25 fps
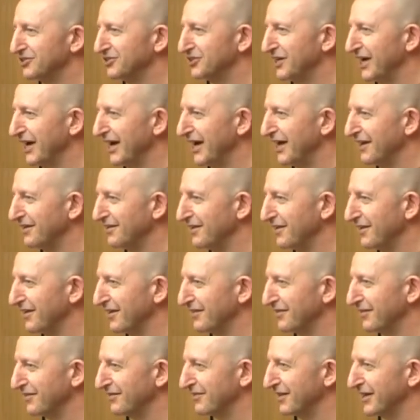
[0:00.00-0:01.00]
to share
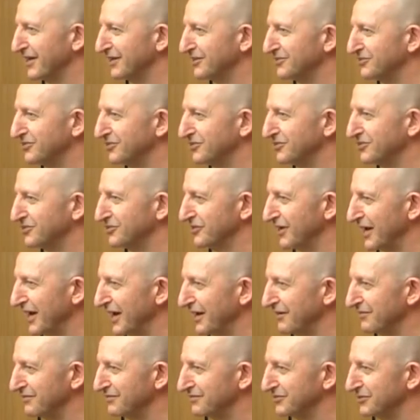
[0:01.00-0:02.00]
the, the things that
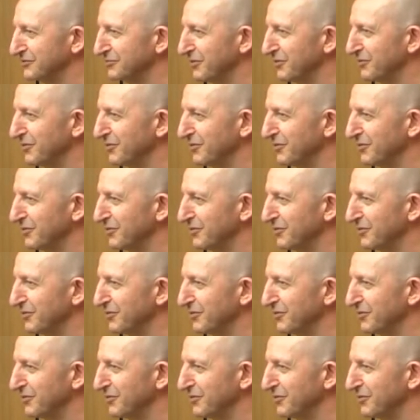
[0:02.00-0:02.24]
you have,